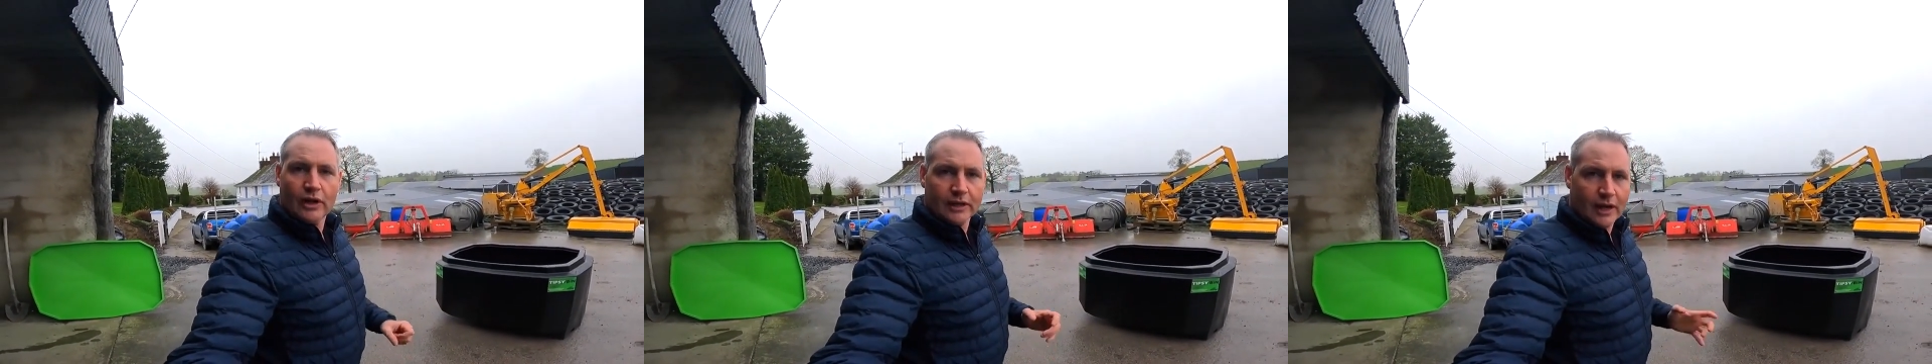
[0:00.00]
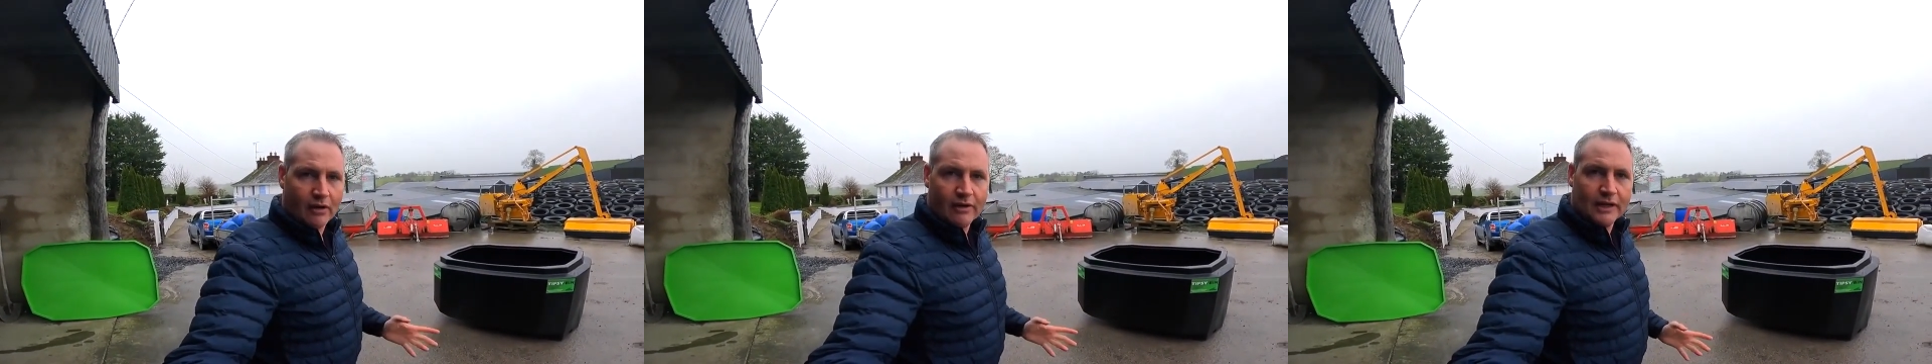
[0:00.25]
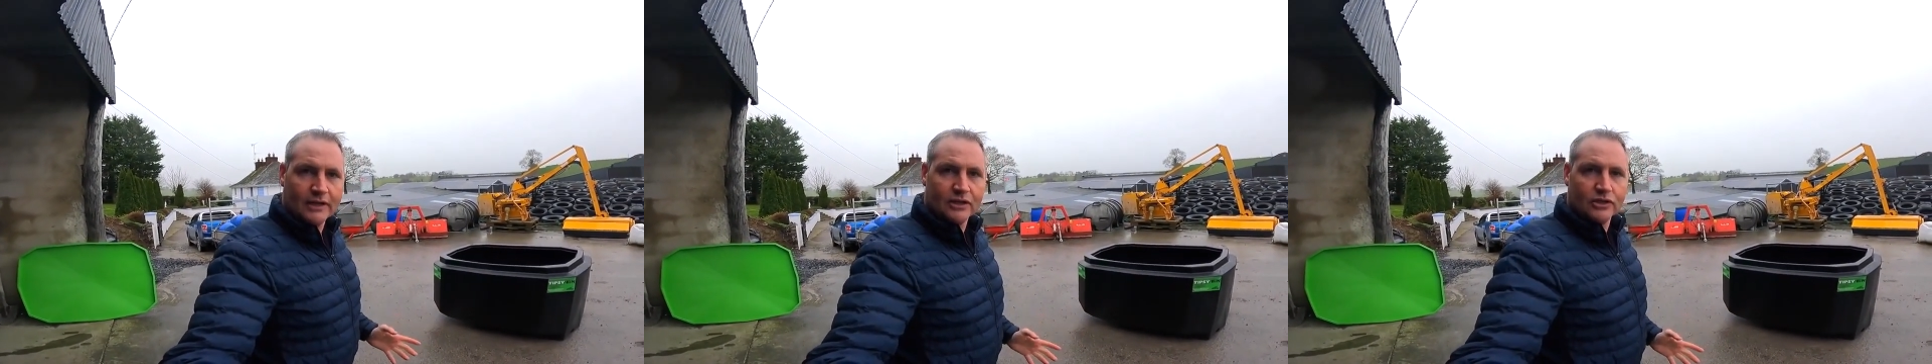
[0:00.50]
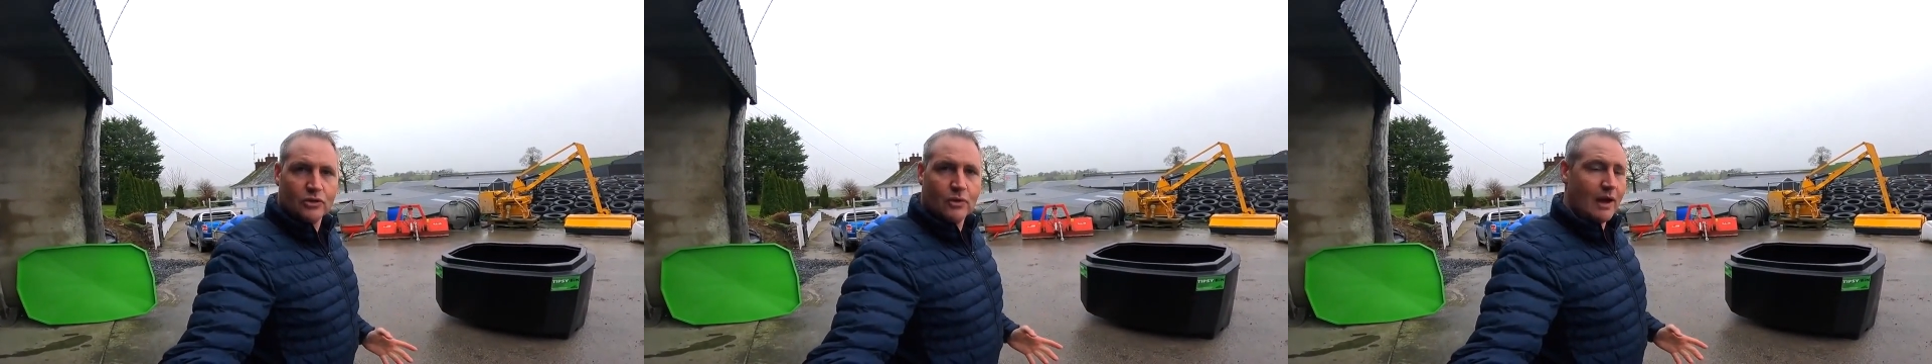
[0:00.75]
carrying things
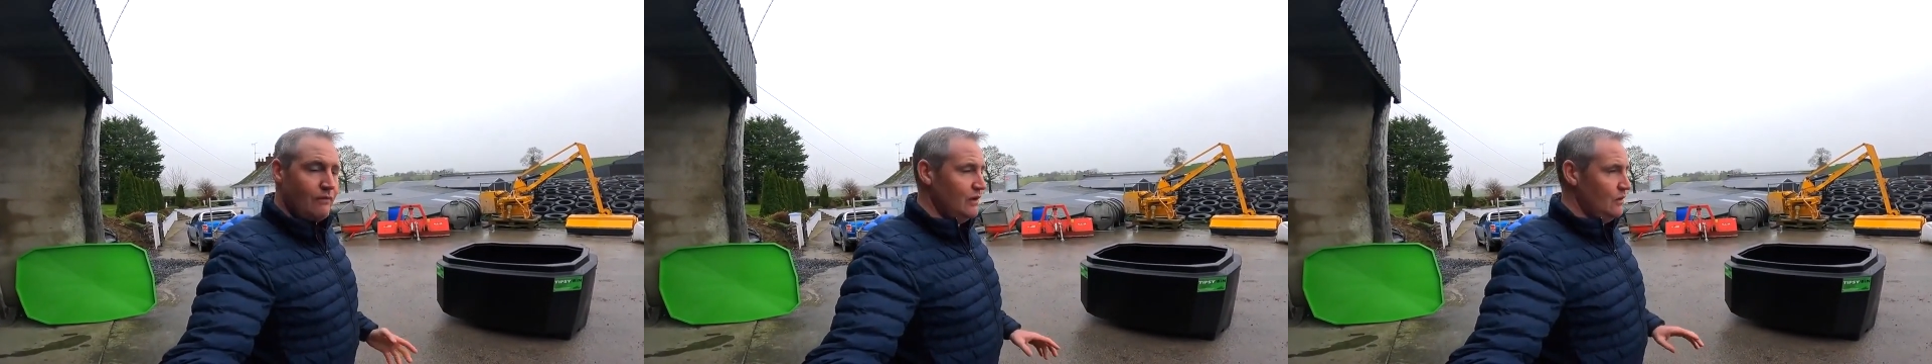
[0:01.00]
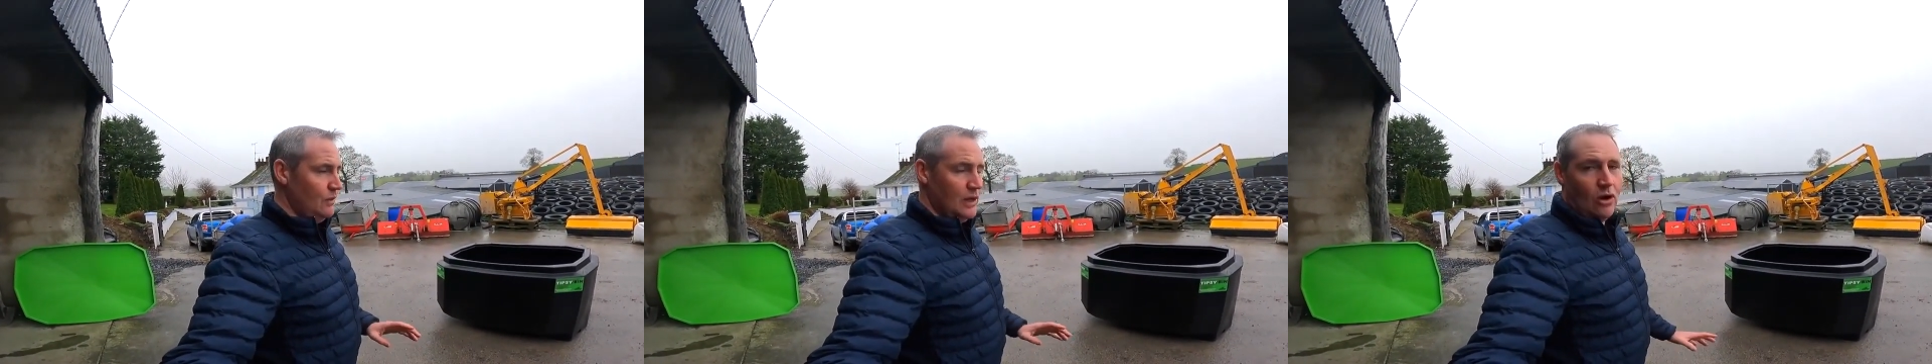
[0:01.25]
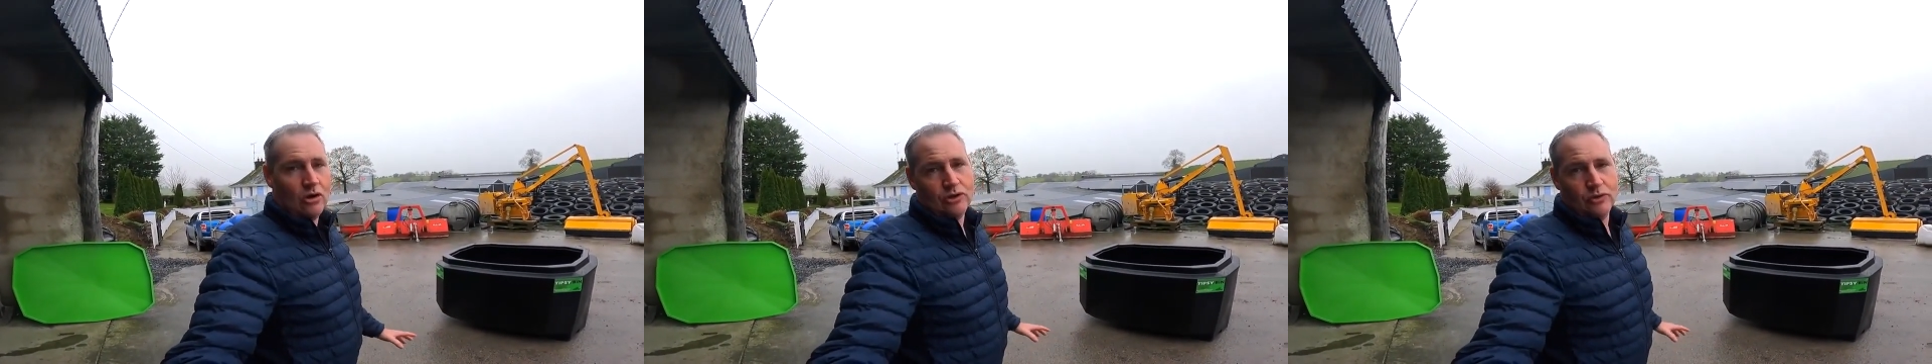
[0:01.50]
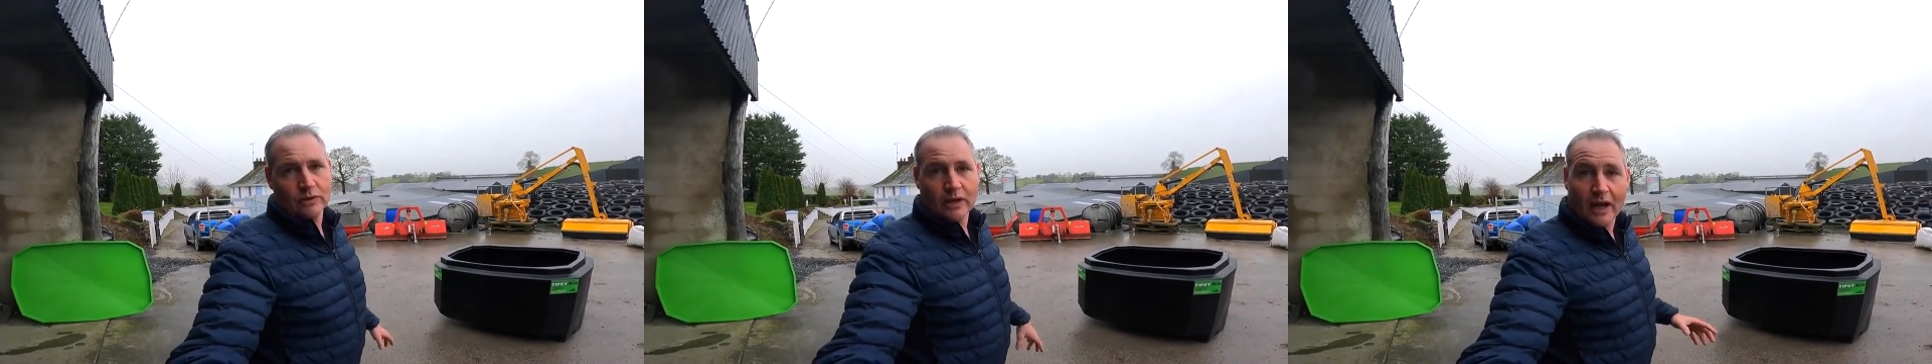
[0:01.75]
that's too heavy. We all
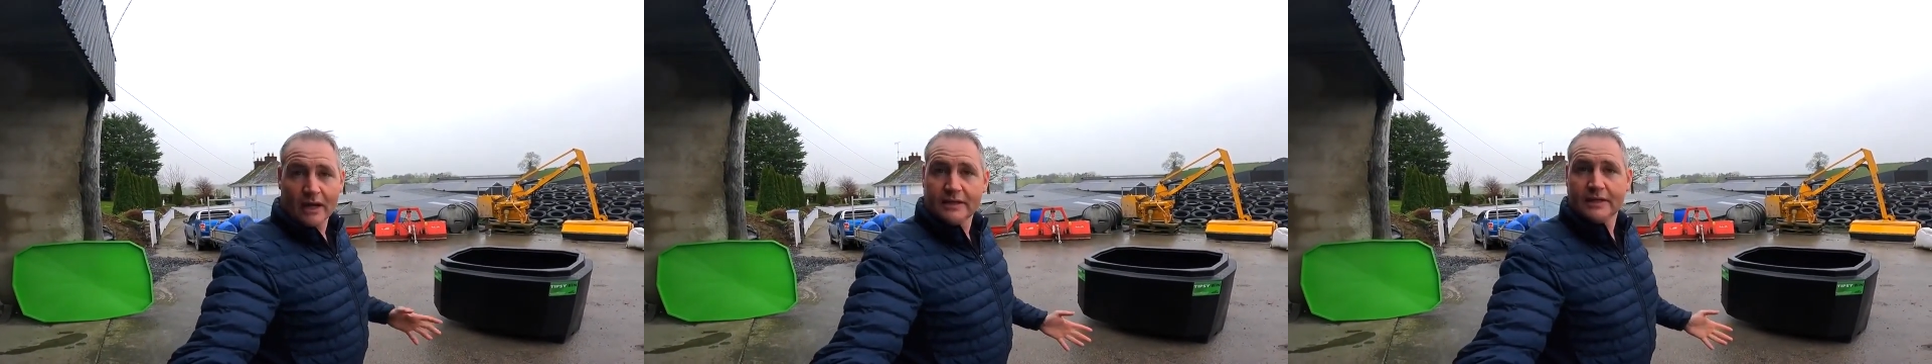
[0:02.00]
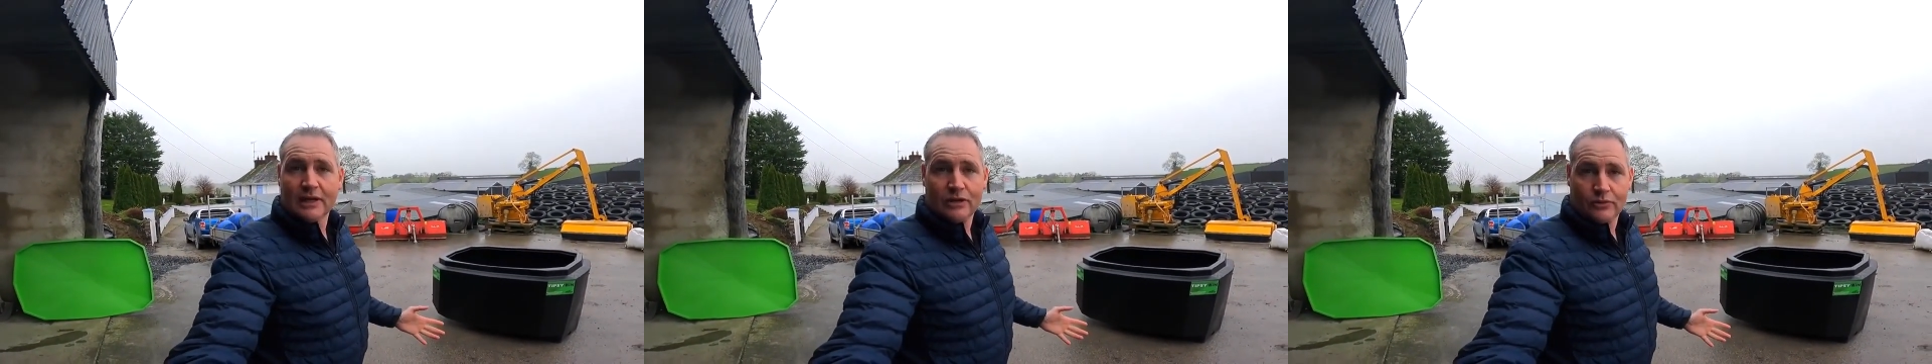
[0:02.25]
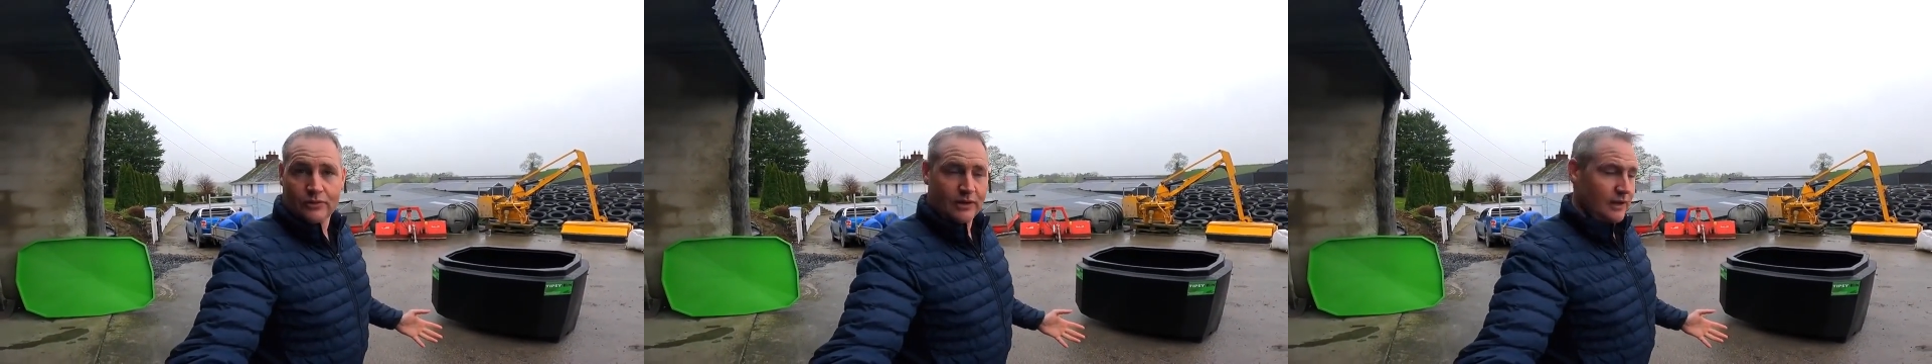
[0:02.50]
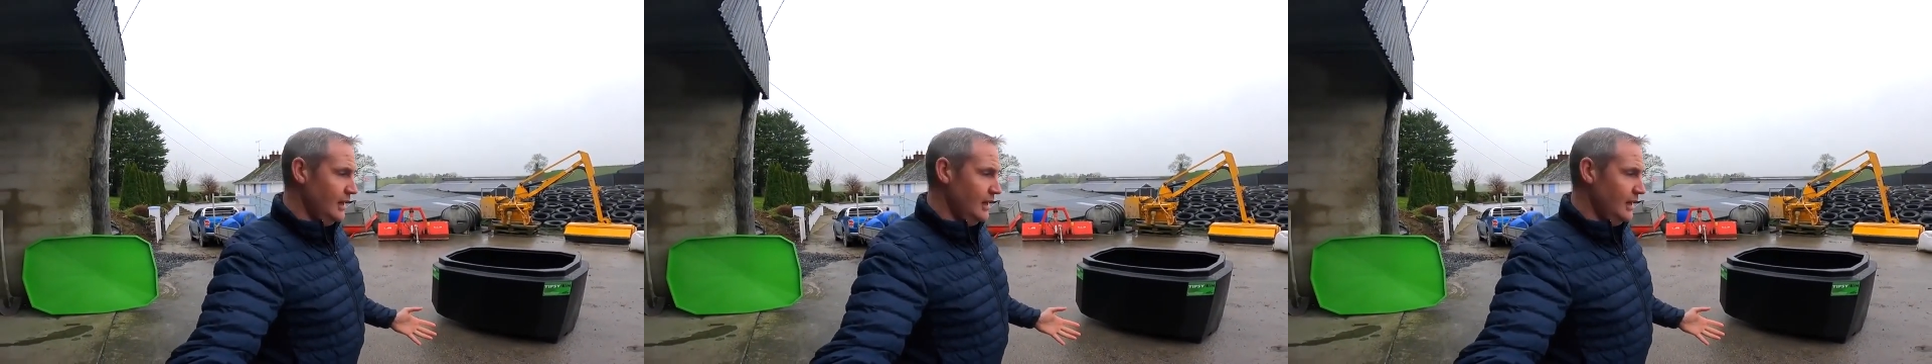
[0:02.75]
do it. I still do it.